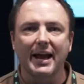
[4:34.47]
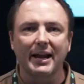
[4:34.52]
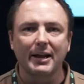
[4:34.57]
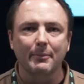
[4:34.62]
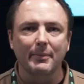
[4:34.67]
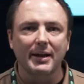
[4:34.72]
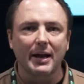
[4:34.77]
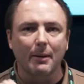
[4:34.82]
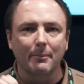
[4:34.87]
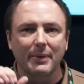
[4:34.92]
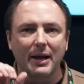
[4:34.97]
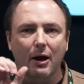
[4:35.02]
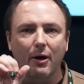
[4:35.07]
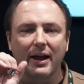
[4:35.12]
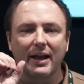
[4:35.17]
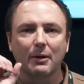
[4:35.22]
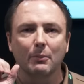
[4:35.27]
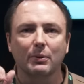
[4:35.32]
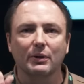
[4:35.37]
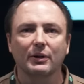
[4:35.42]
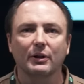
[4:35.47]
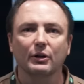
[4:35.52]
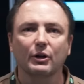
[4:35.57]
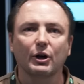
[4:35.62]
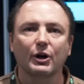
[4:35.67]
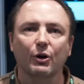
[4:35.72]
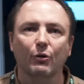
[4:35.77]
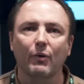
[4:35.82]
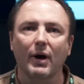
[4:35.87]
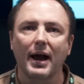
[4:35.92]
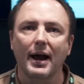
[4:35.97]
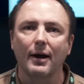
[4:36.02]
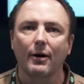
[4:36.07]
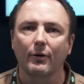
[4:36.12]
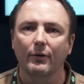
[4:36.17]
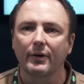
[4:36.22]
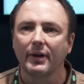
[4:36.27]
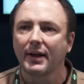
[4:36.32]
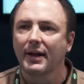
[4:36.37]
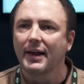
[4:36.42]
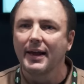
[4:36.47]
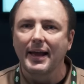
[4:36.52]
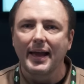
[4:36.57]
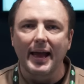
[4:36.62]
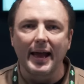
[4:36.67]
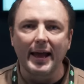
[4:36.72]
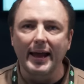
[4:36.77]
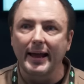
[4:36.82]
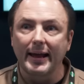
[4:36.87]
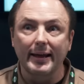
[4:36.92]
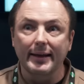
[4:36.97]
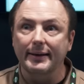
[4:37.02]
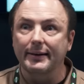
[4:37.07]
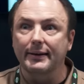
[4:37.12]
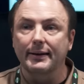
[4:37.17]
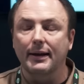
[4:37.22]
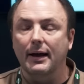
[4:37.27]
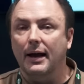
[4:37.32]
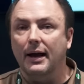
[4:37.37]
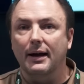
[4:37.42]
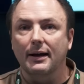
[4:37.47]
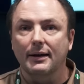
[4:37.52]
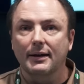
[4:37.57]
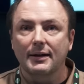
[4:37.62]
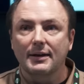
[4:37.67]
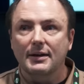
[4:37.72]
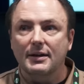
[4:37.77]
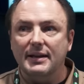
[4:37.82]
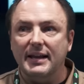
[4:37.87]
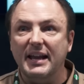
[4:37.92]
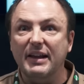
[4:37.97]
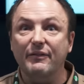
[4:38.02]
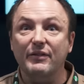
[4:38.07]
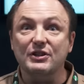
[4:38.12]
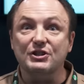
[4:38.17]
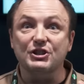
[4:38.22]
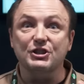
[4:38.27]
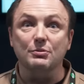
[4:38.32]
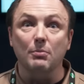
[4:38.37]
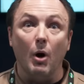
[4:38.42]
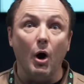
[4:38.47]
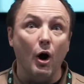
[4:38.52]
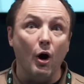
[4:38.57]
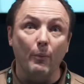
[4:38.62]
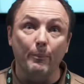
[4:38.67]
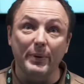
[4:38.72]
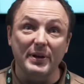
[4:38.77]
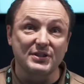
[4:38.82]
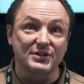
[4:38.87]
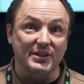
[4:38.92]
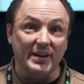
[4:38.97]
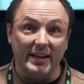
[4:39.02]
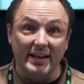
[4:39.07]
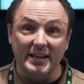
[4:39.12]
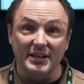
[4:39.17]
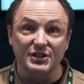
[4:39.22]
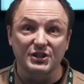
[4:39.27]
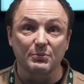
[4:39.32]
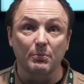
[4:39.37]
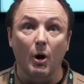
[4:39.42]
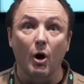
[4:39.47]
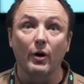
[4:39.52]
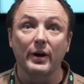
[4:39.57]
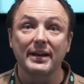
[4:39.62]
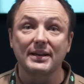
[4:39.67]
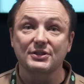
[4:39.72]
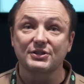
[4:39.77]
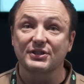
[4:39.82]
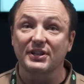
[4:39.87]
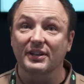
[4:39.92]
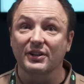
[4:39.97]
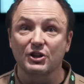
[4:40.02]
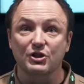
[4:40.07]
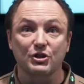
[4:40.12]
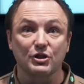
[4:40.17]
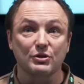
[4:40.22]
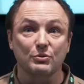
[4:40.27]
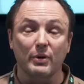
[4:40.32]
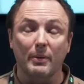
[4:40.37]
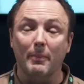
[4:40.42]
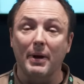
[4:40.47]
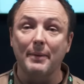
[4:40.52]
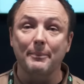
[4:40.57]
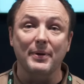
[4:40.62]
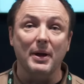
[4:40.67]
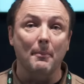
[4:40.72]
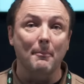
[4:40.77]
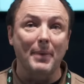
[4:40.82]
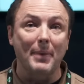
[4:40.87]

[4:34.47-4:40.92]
enemy, I'm now able to look around and uh, even small bits of heat, small heat signatures, it might be a